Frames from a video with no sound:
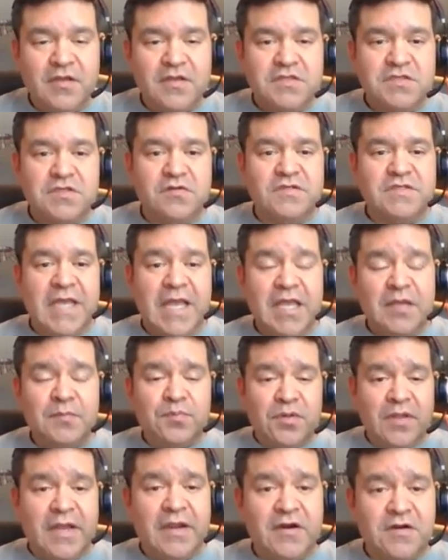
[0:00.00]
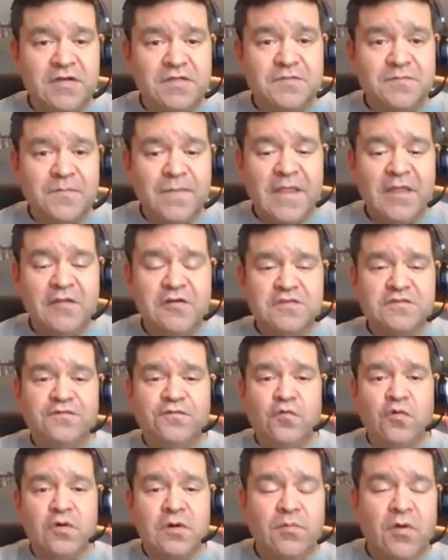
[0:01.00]
So there's yep. eight players, and there's
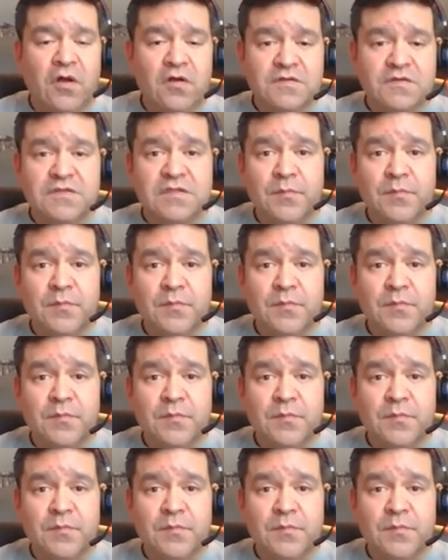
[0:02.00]
four balls